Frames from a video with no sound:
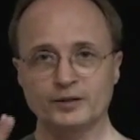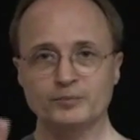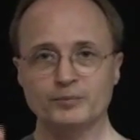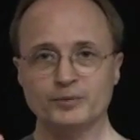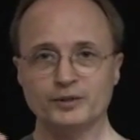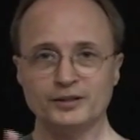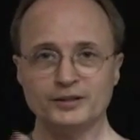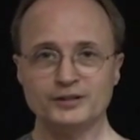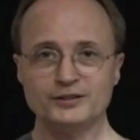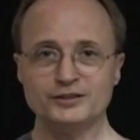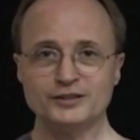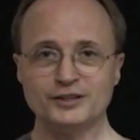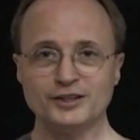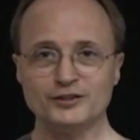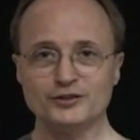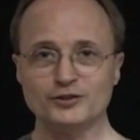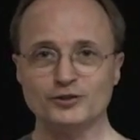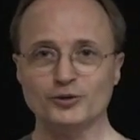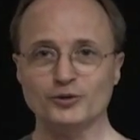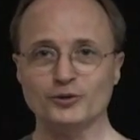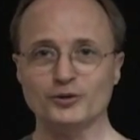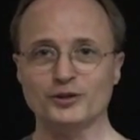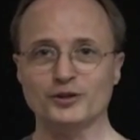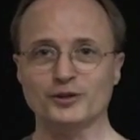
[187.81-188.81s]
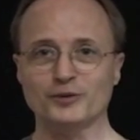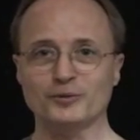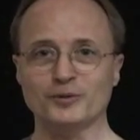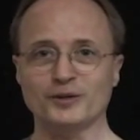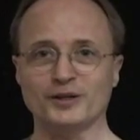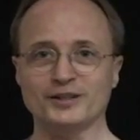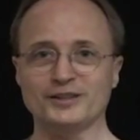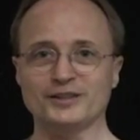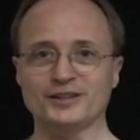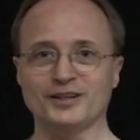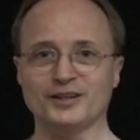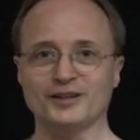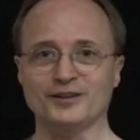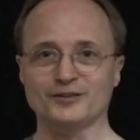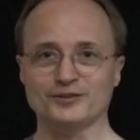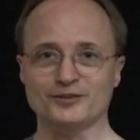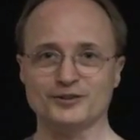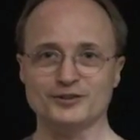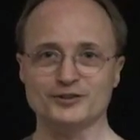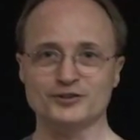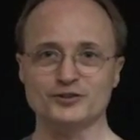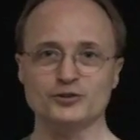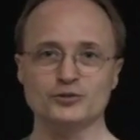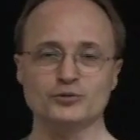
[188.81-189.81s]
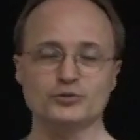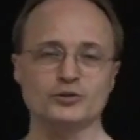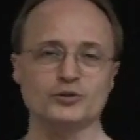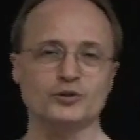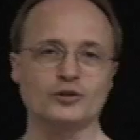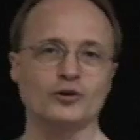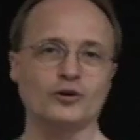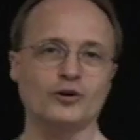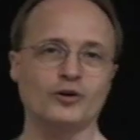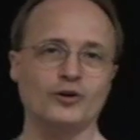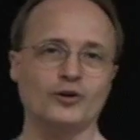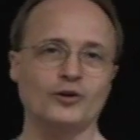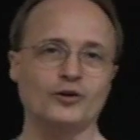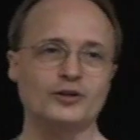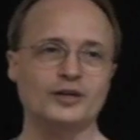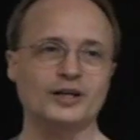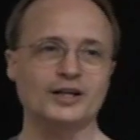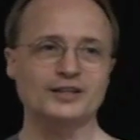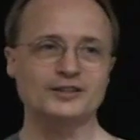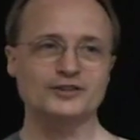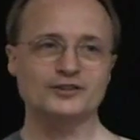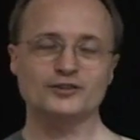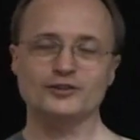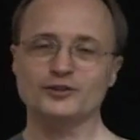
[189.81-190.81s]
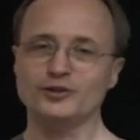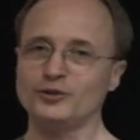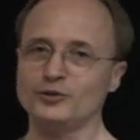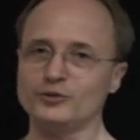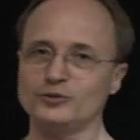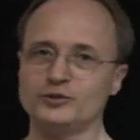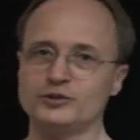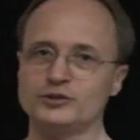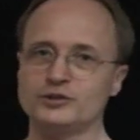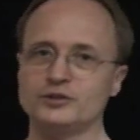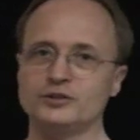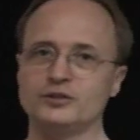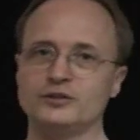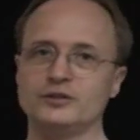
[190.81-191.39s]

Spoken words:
but let's not go there right now, because you can call all kinds of notes